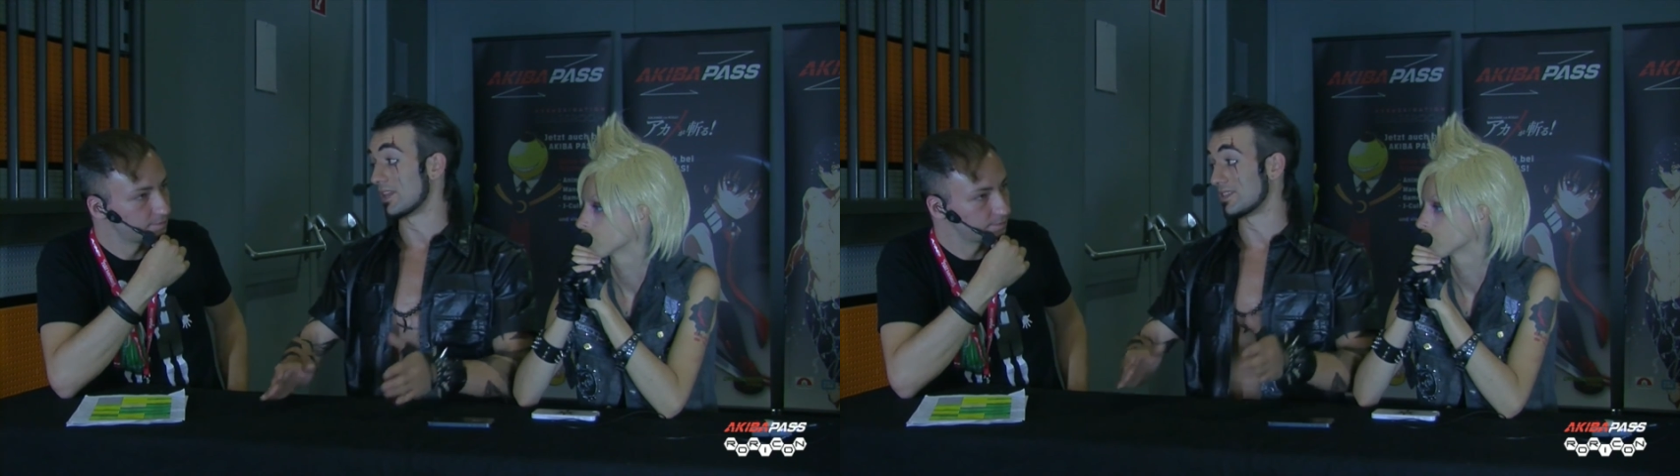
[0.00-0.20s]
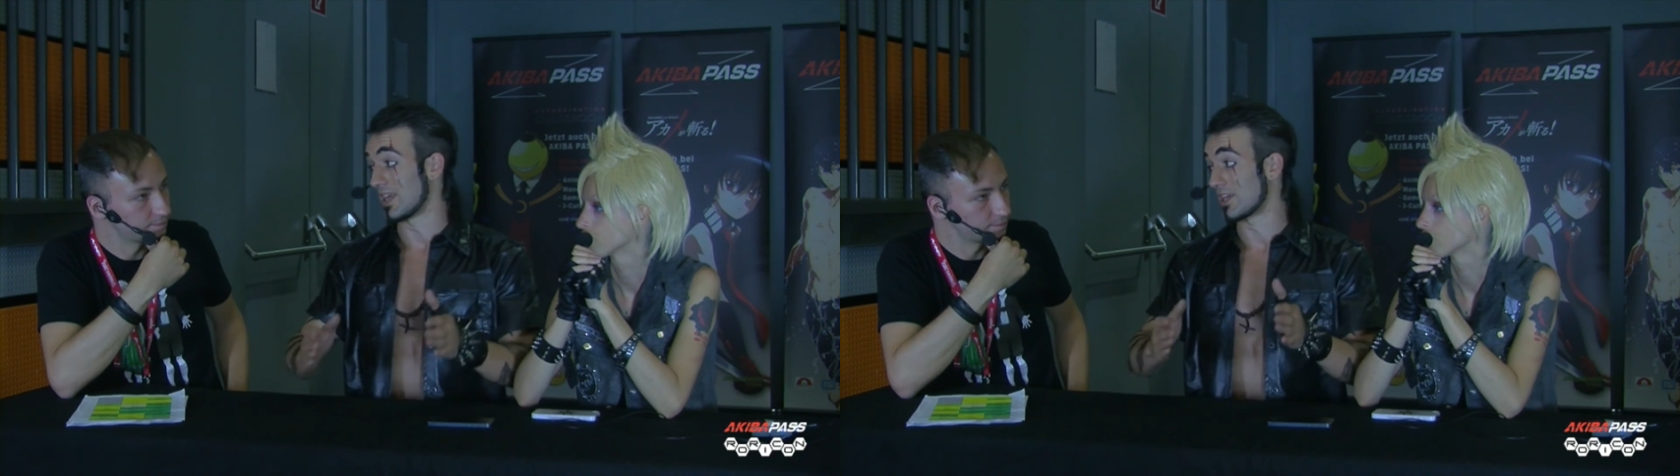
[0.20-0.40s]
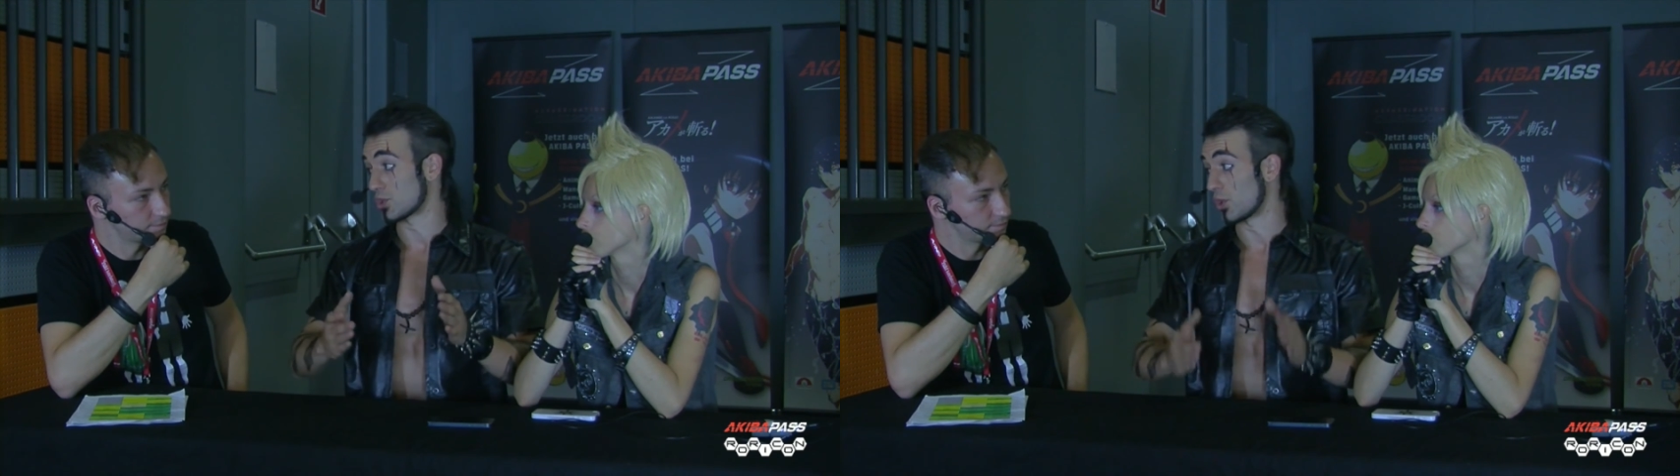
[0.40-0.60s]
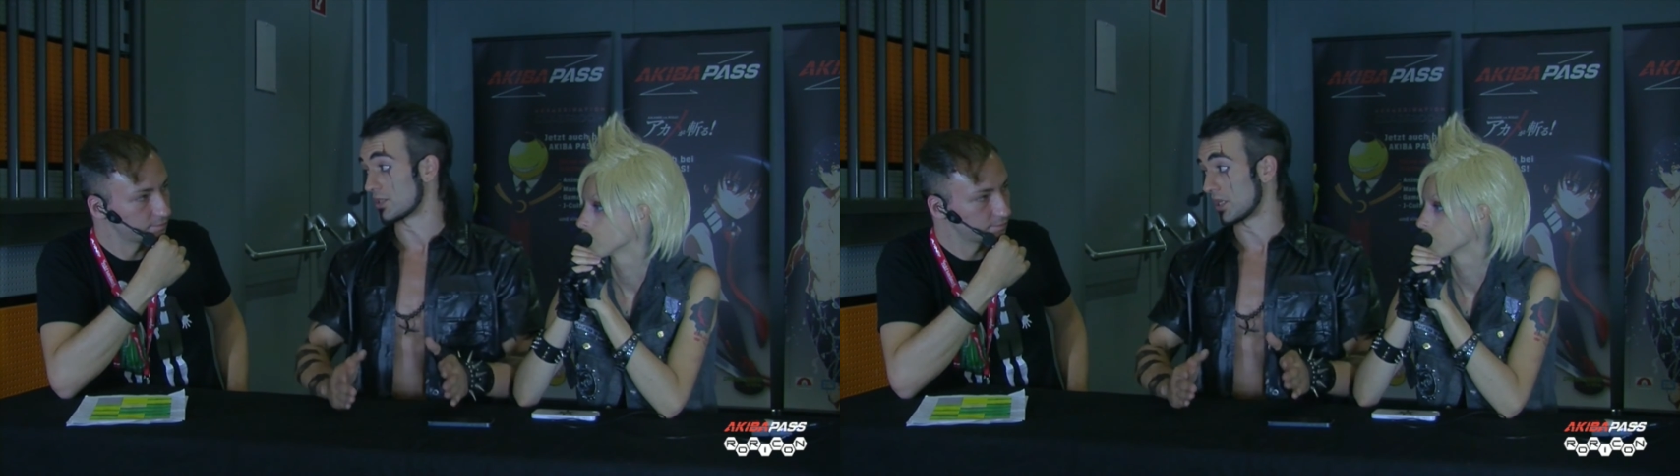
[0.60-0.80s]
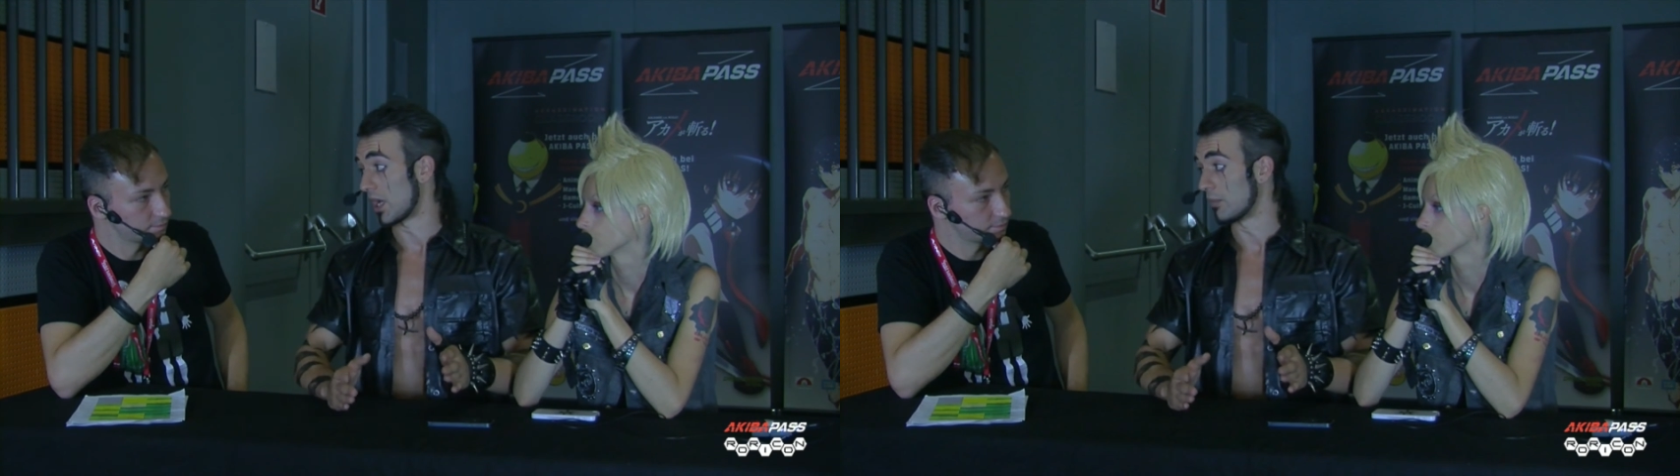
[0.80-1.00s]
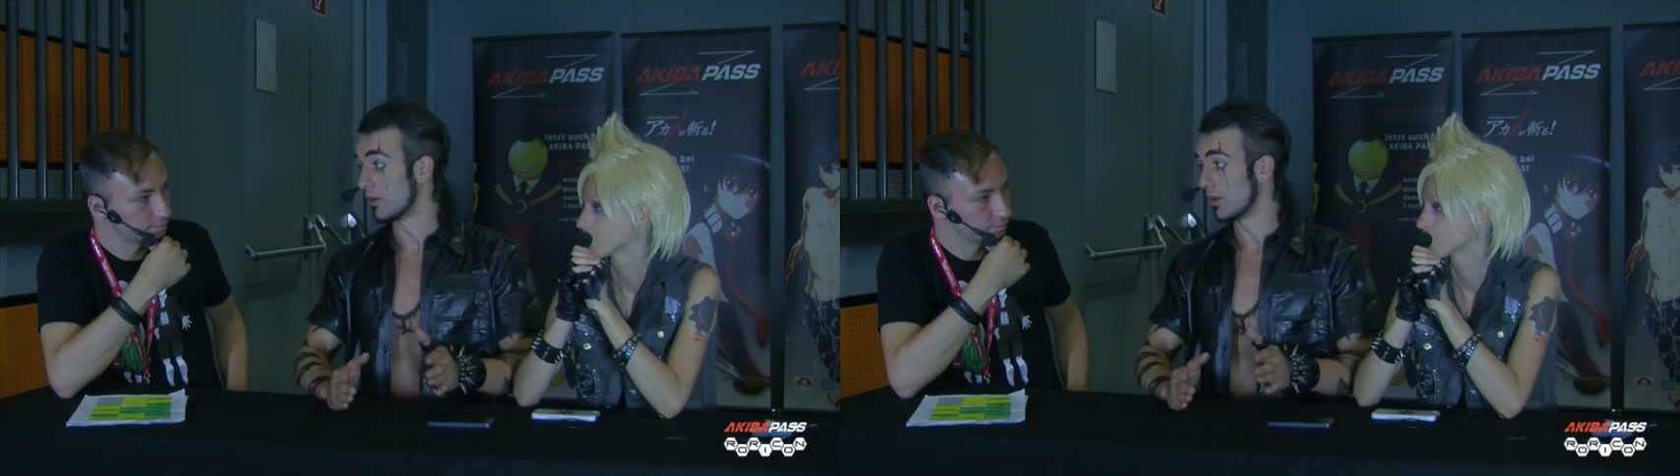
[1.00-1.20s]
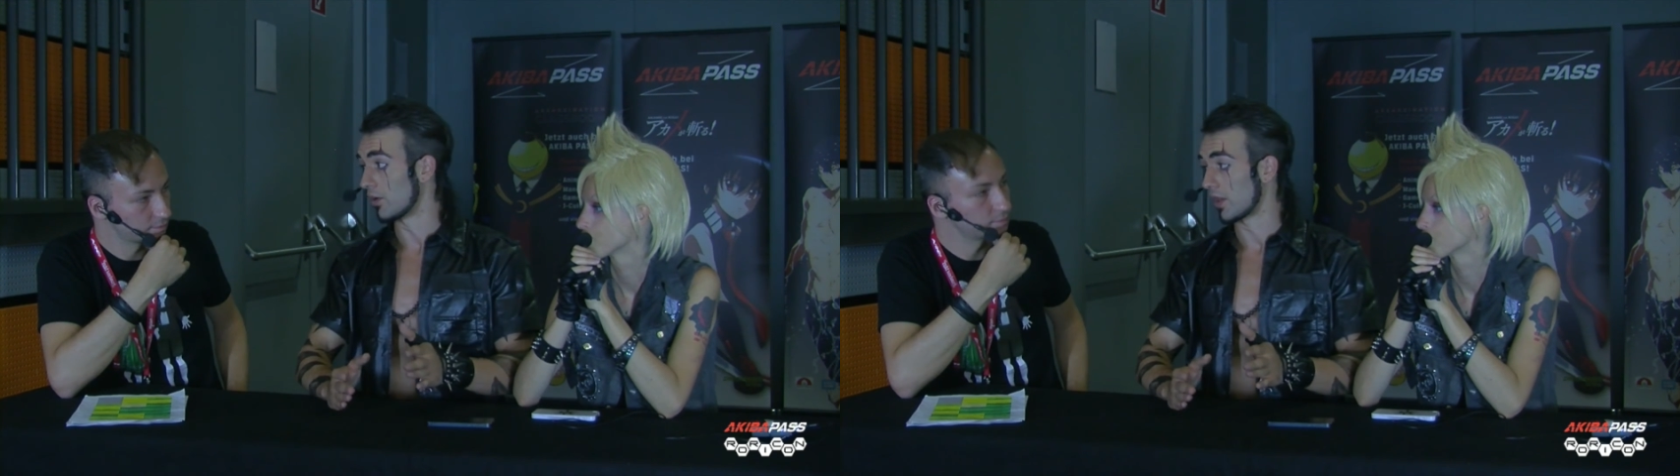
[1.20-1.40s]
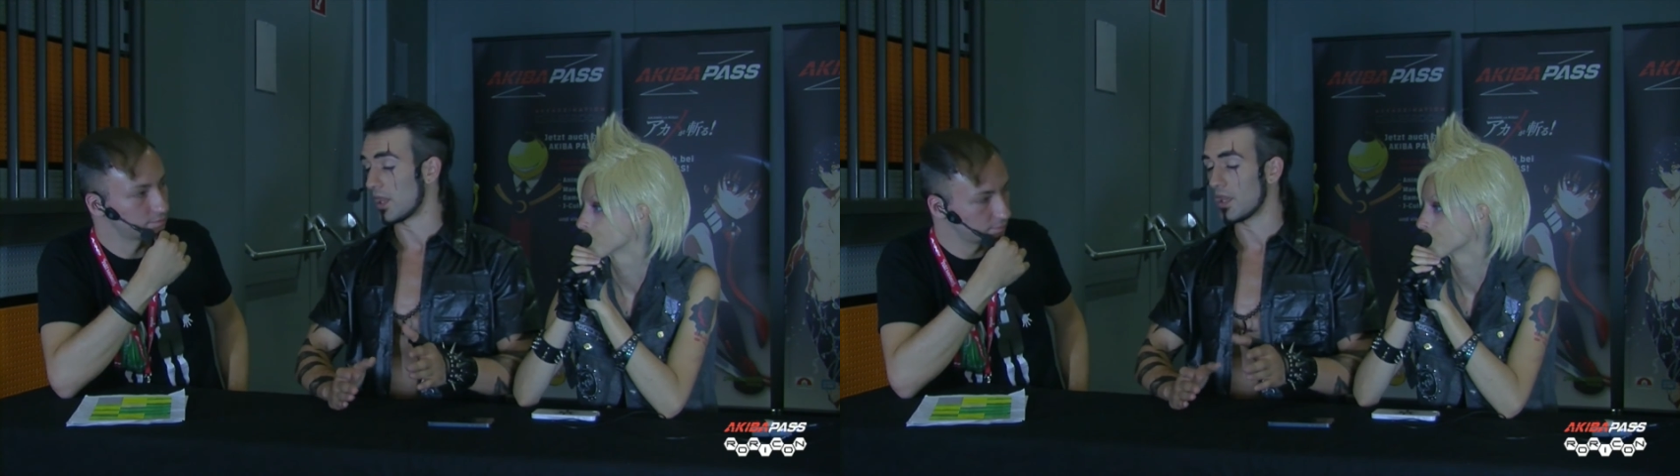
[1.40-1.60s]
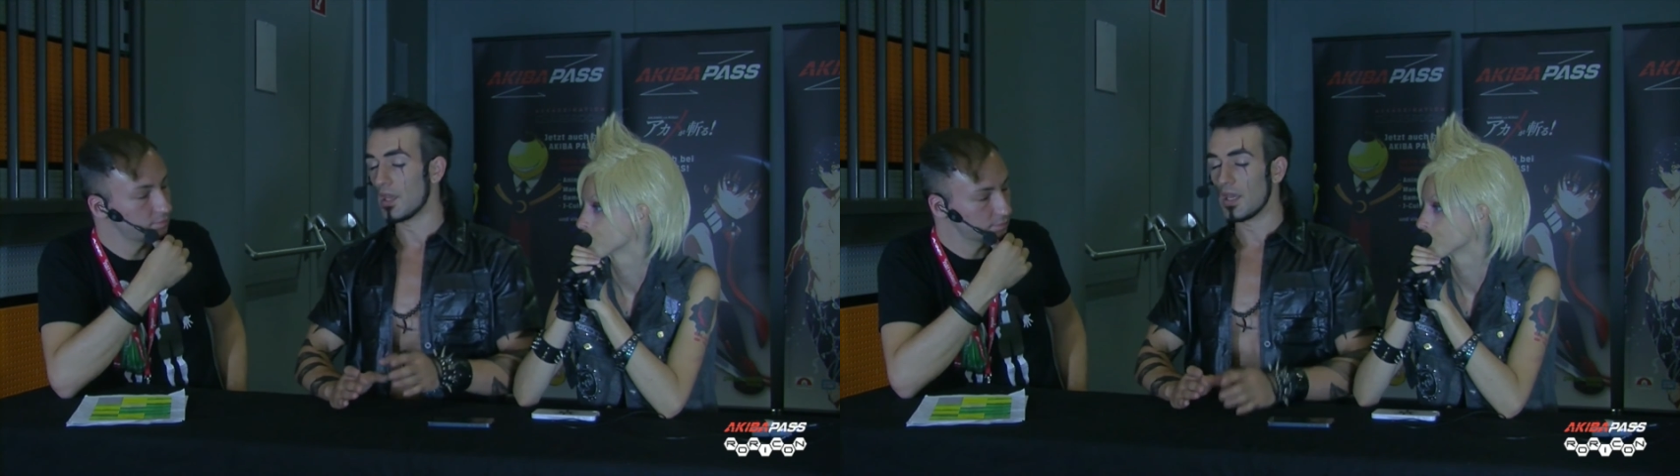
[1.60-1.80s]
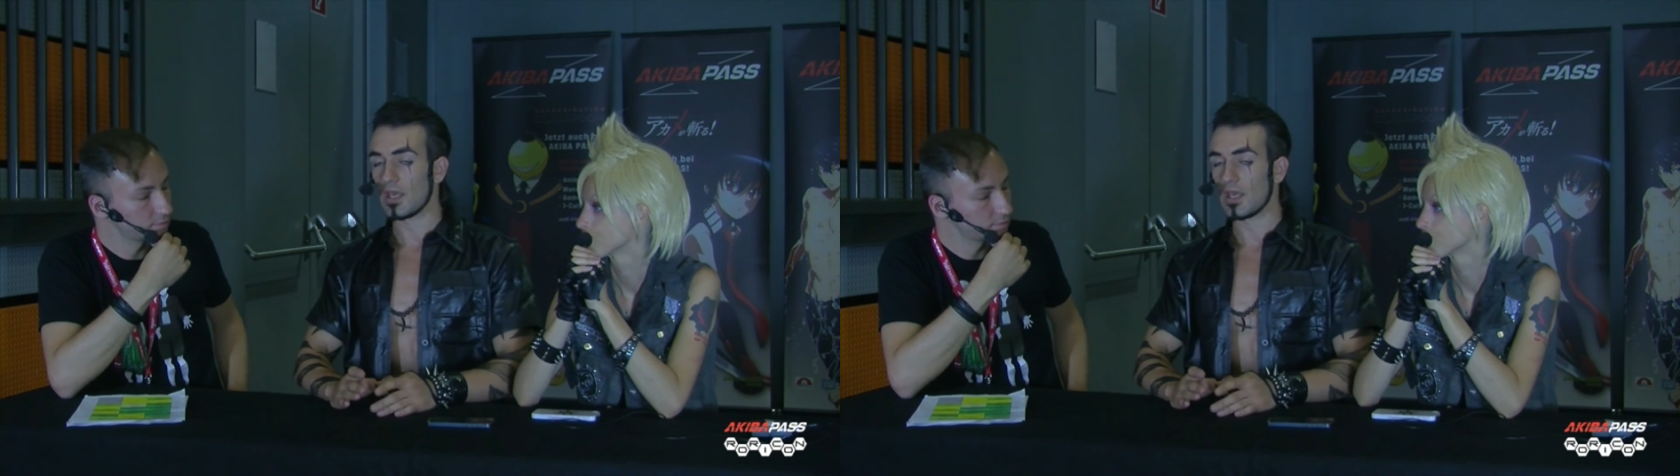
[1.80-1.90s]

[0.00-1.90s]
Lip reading: can take short time, okay?